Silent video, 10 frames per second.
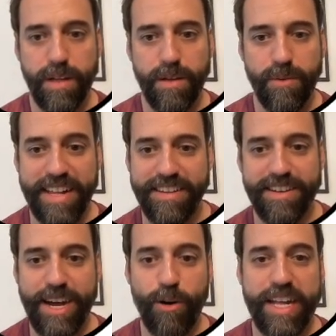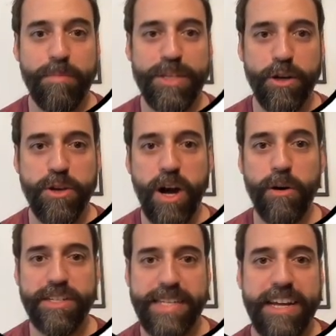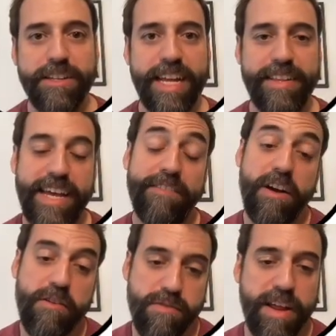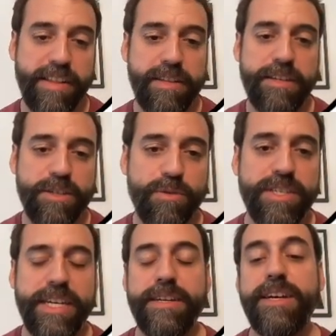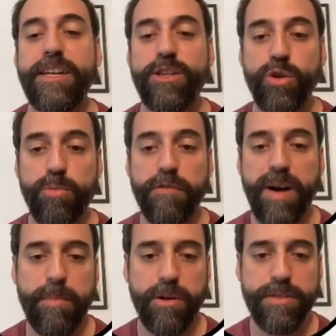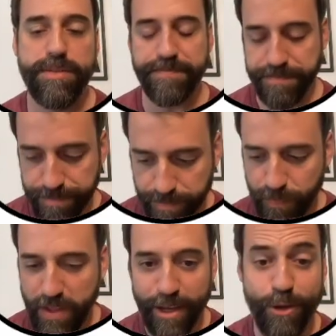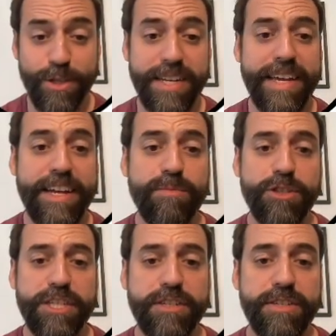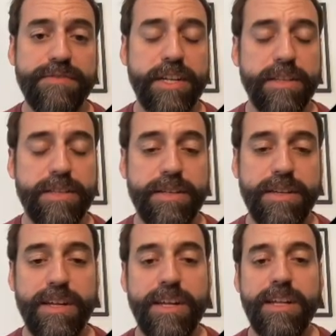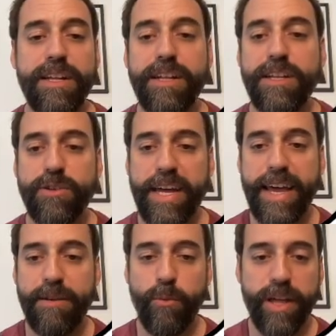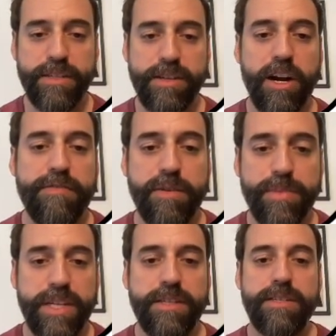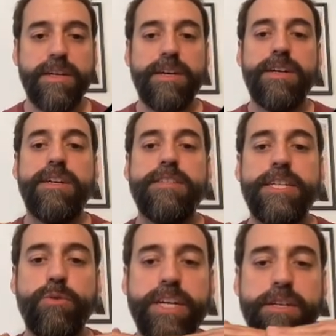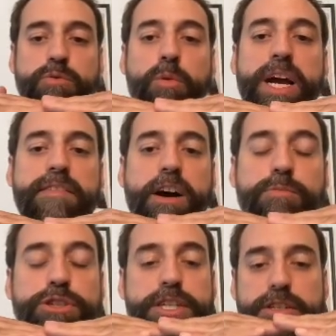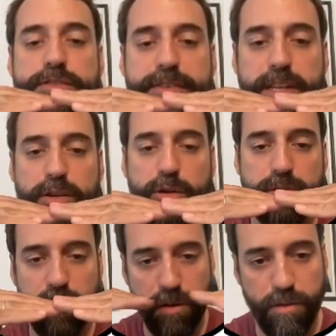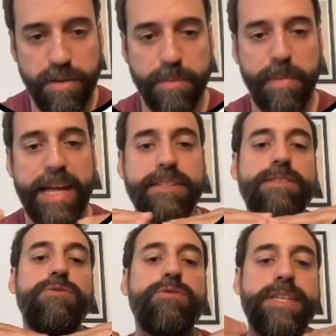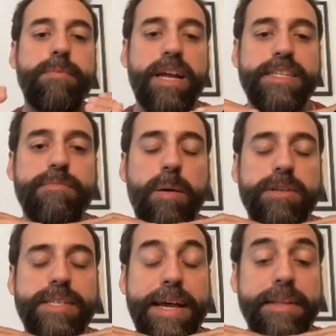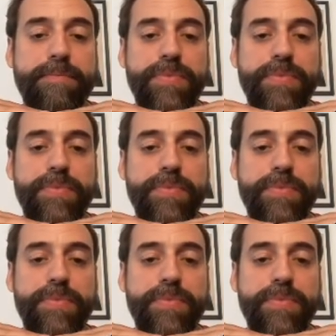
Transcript: Right, now let me show you our second idea, very related, as you will see, to move bubbles using inhomogeneous fields. So again, we start from this situation where we have a homogeneous field all over the place to stabilize the bubble state.